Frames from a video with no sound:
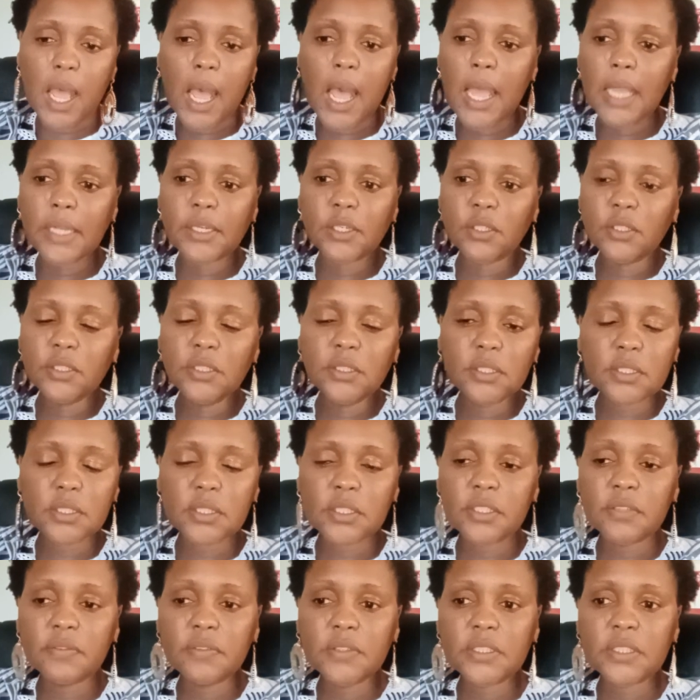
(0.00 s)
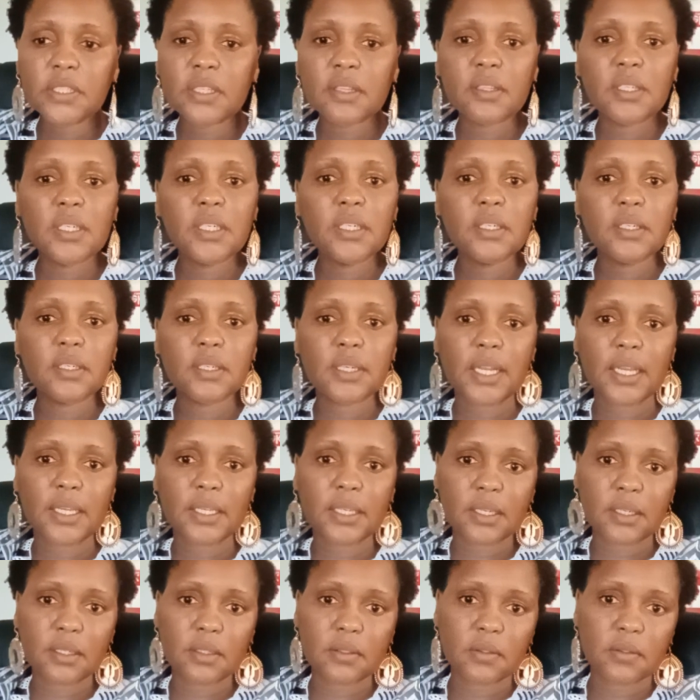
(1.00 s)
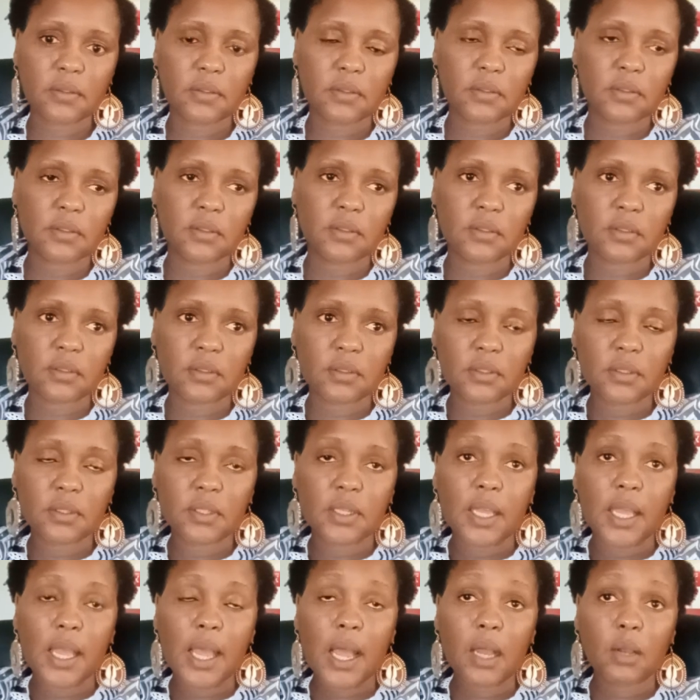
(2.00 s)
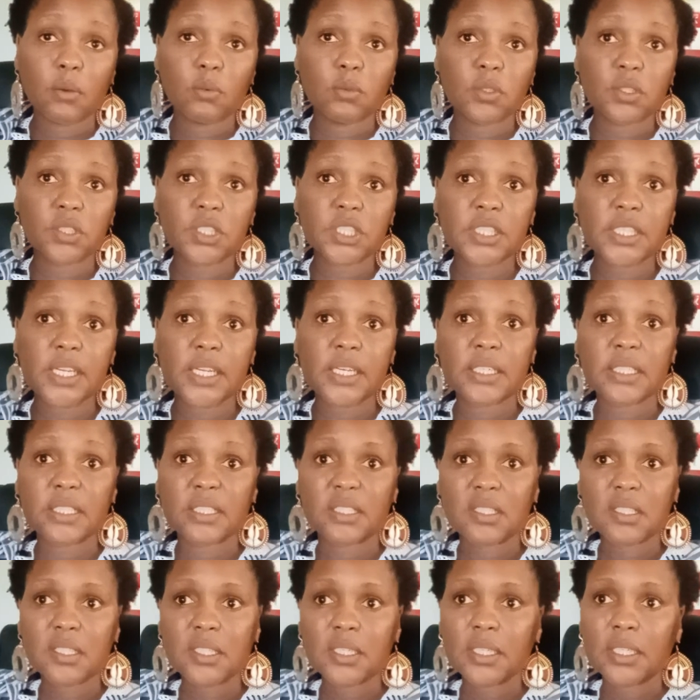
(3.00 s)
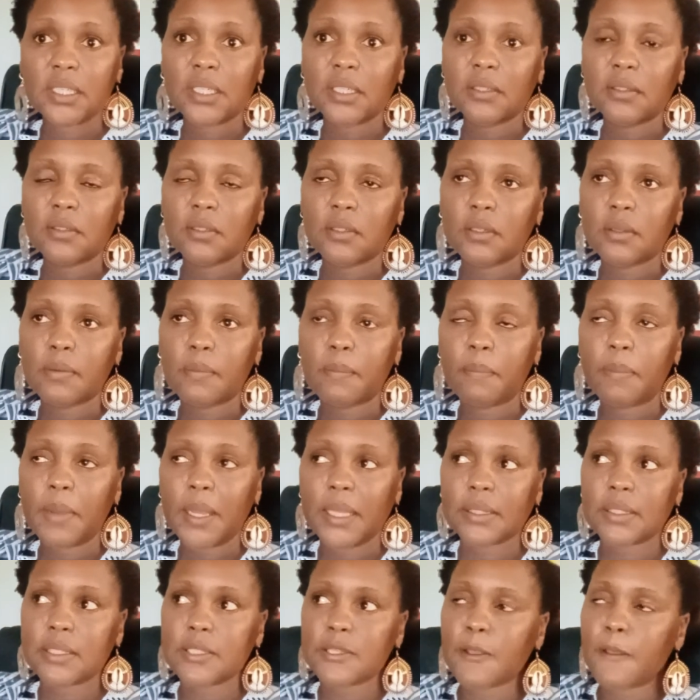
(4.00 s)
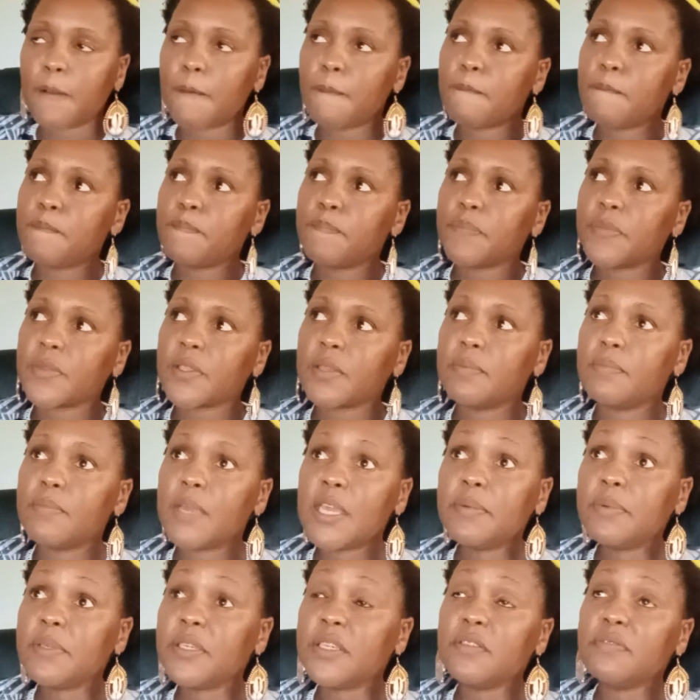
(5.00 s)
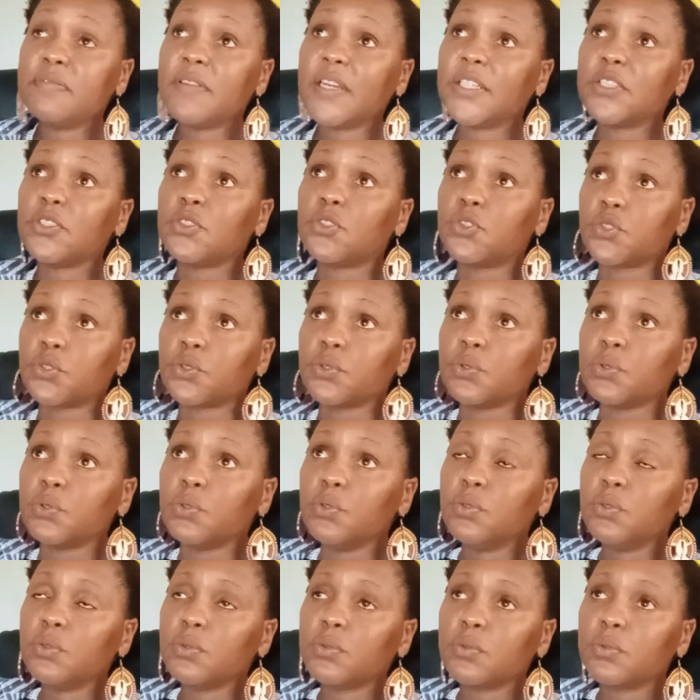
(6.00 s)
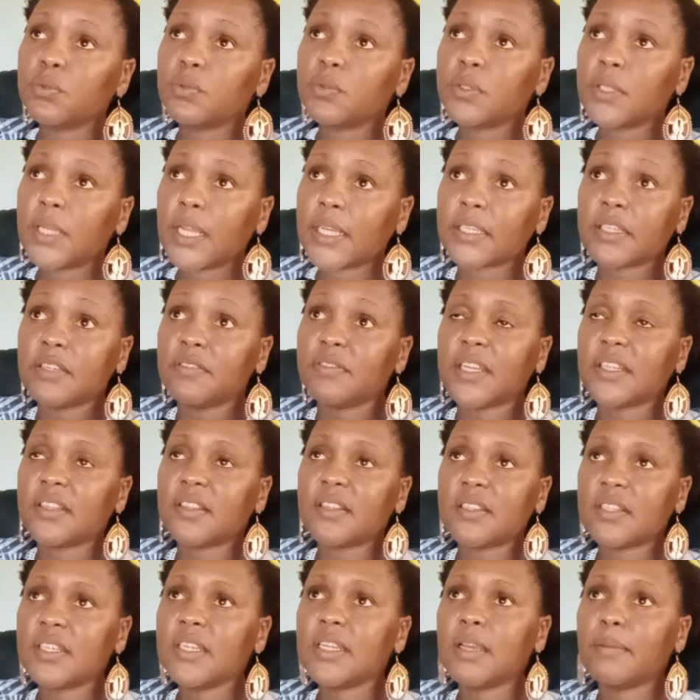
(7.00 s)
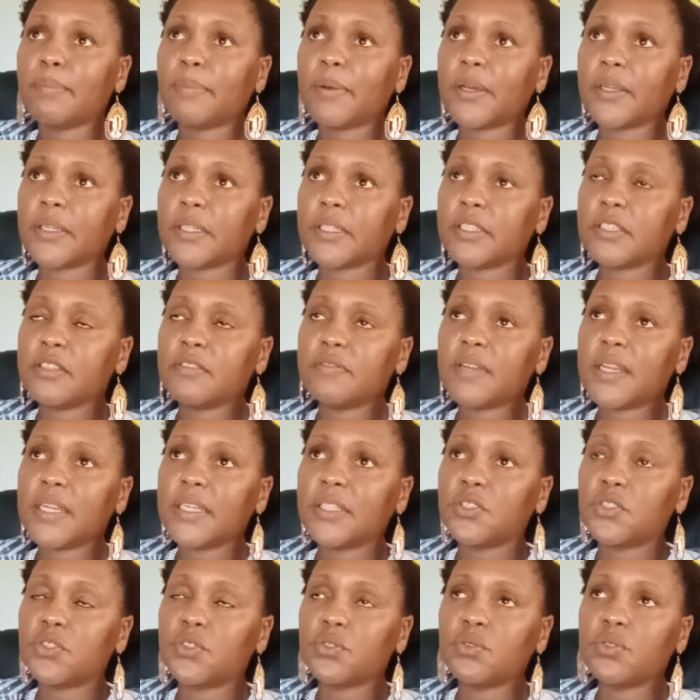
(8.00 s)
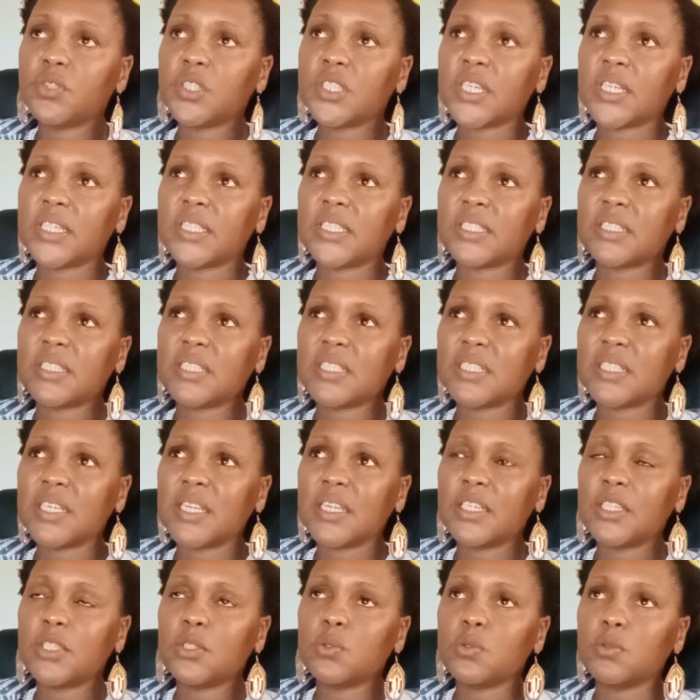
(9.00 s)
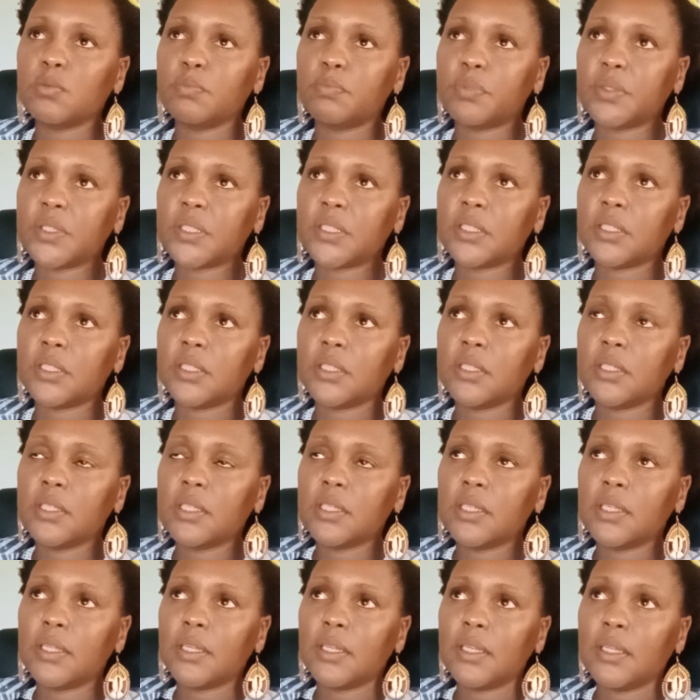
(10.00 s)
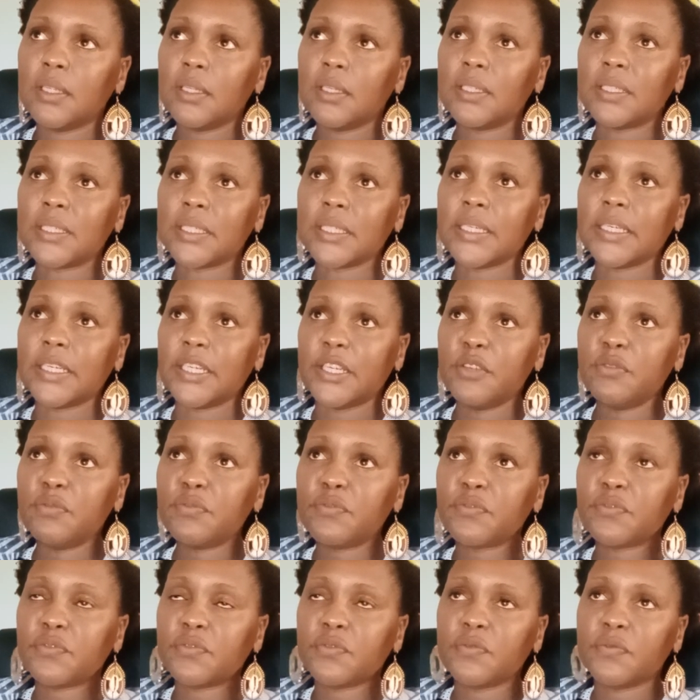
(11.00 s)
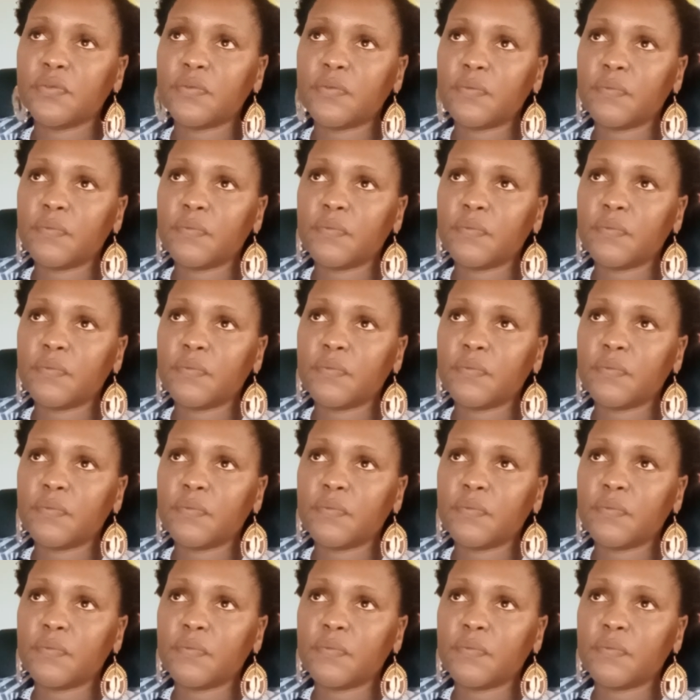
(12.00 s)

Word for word: I don't even think like I will shed a tear, but maybe if I do, like if I think about it, if I do shed a tear, it will be relief